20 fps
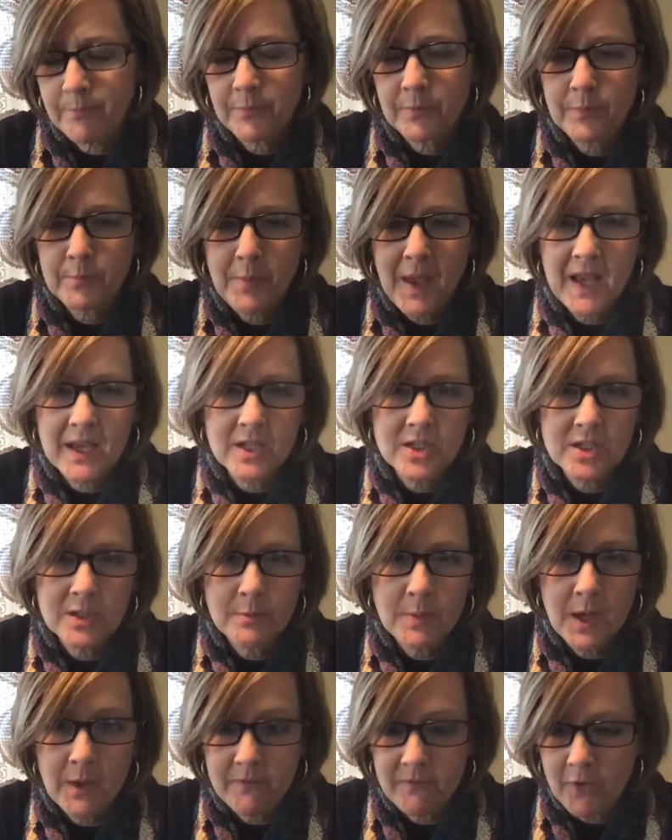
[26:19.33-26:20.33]
Package them
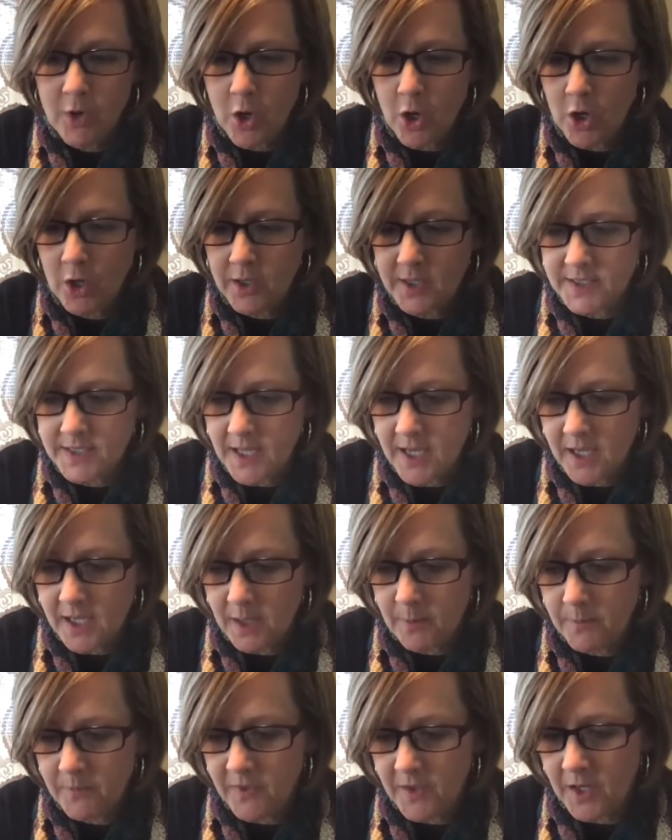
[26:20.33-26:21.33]
up for her to take
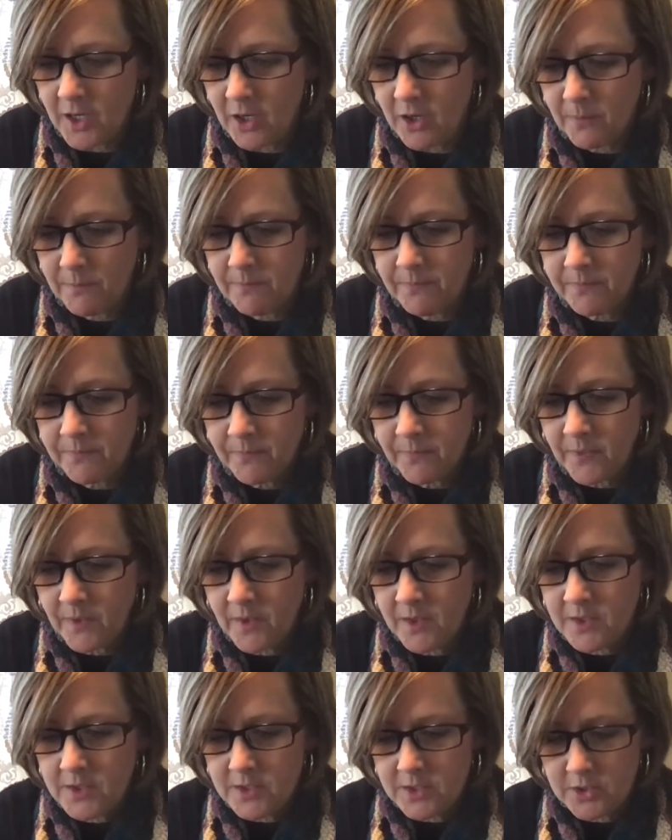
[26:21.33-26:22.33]
up there
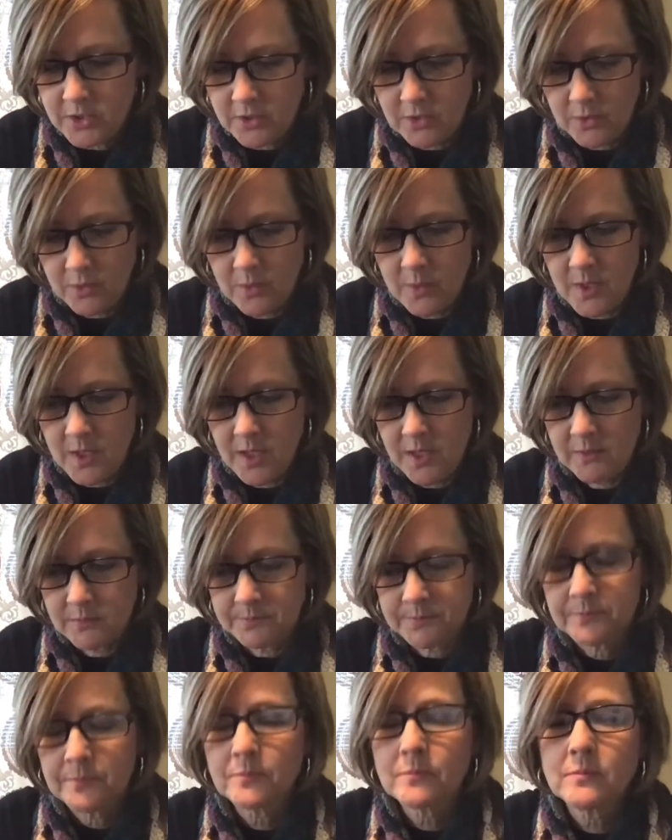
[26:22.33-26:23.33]
to
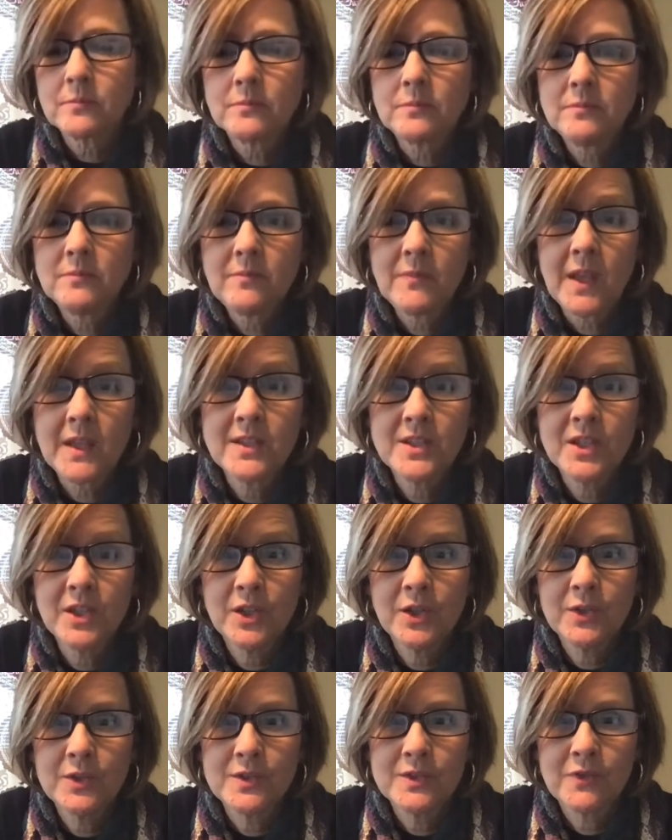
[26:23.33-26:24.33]

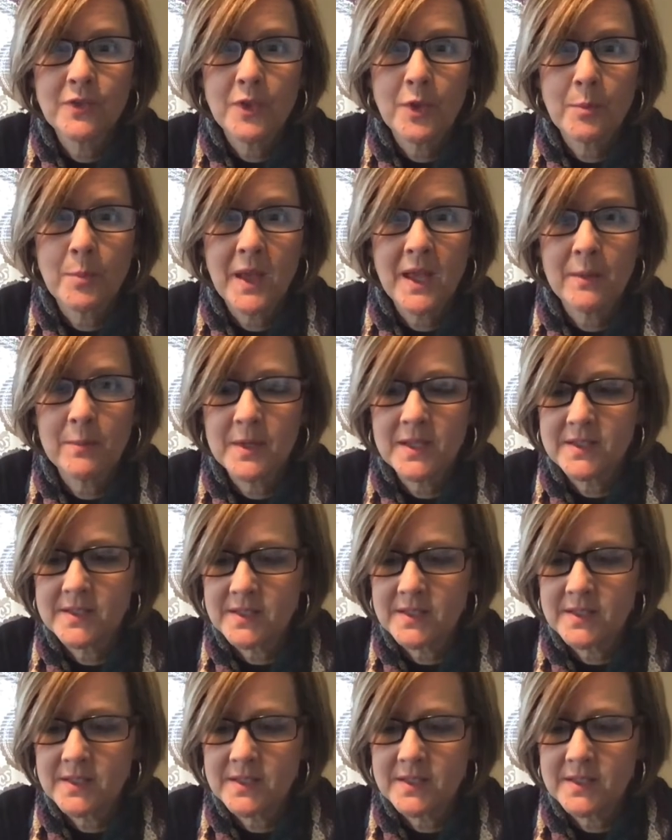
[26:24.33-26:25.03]
use for the babies.